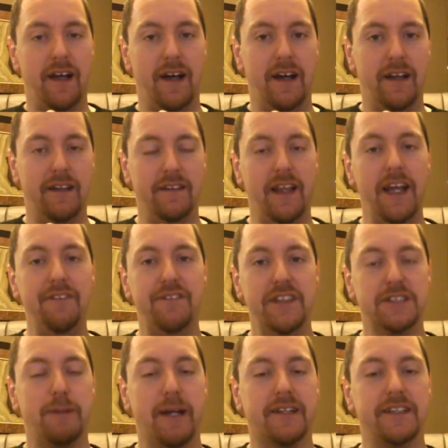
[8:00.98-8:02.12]
life
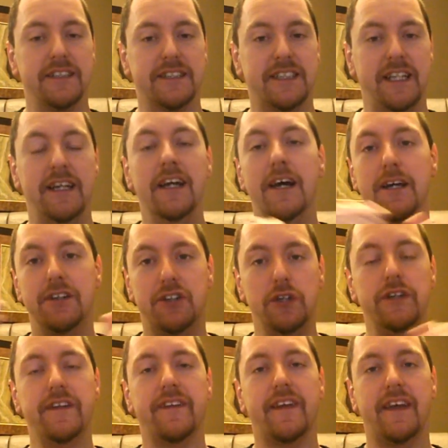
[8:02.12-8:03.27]
expectancy
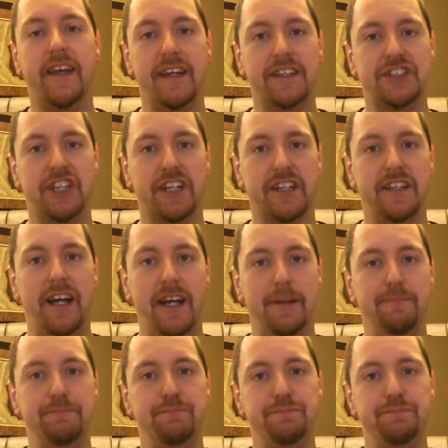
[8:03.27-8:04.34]
due to the ketogenic diet.